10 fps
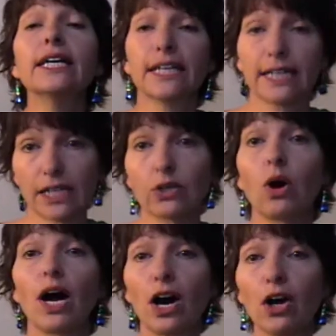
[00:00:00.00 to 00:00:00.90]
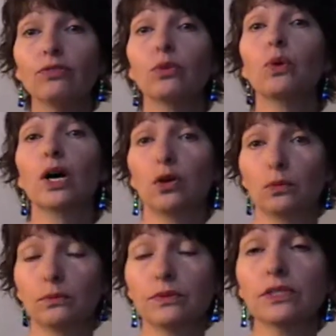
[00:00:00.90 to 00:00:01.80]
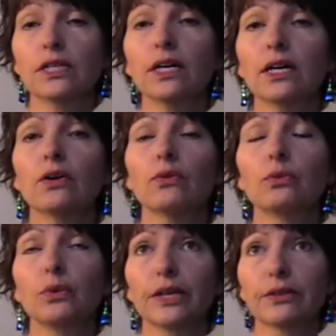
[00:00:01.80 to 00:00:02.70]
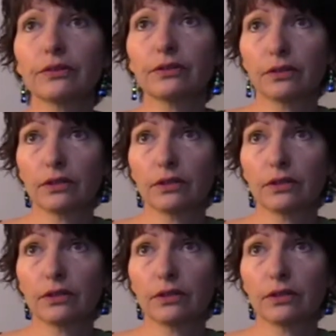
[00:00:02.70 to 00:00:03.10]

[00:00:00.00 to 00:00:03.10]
getting quite overwhelmed with